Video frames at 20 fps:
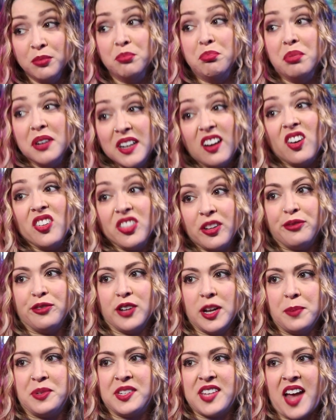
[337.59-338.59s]
But on the
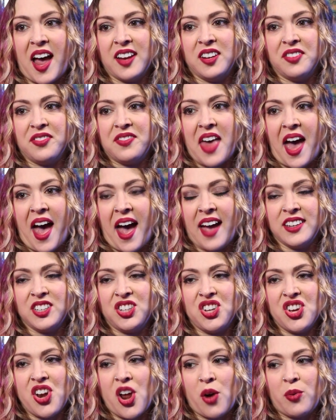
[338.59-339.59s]
flip side of that,
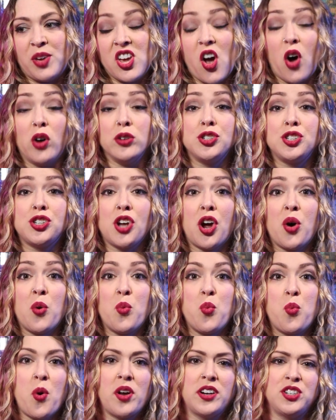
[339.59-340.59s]
he also
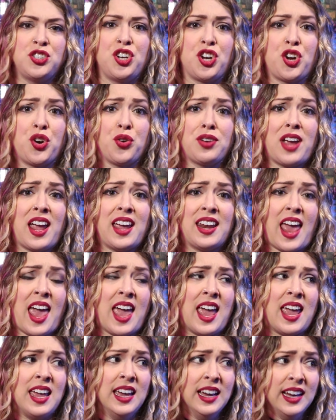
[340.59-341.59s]
wanted to create
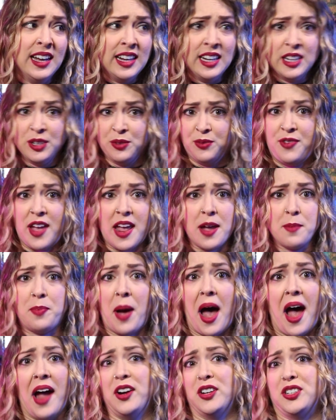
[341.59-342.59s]
a
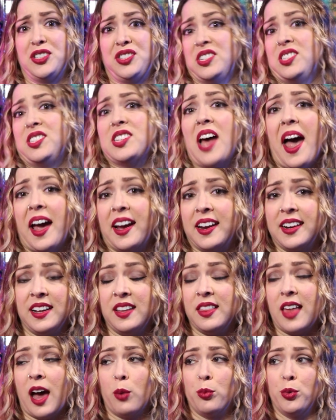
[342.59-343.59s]
vampire
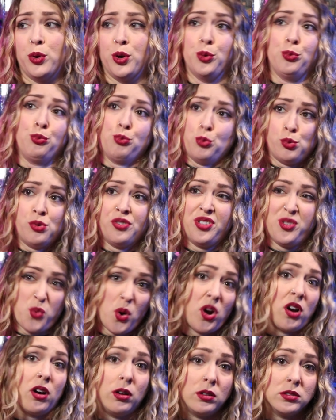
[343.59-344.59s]
society that would rule the
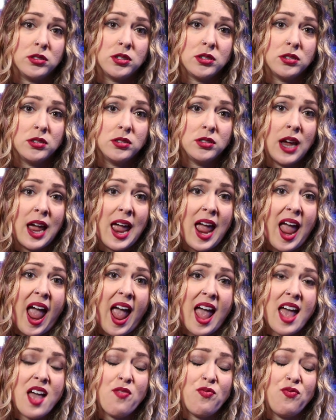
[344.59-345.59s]
world.
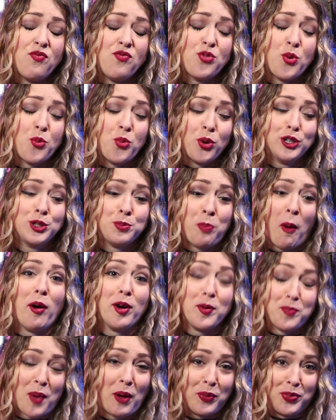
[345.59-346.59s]
And the worst
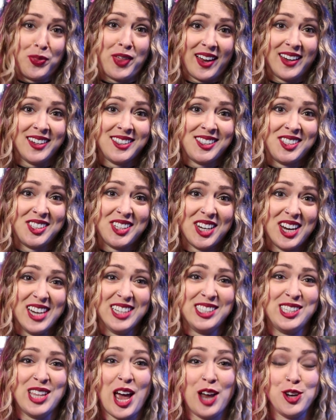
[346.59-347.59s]
part about this
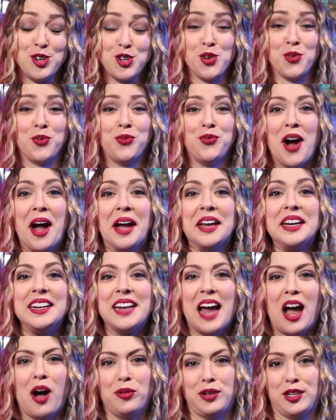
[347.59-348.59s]
is that you're
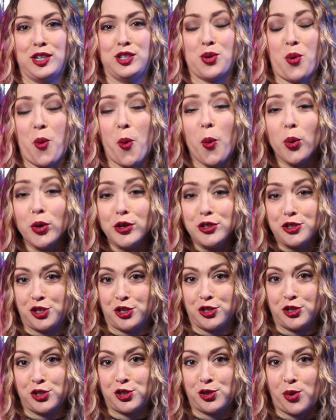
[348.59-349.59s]
finding out his
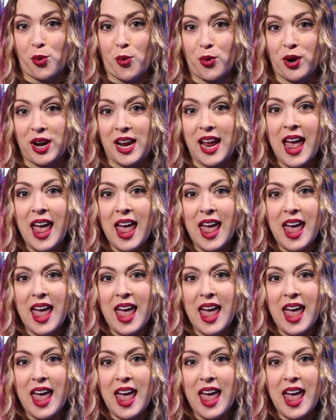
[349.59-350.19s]
origin story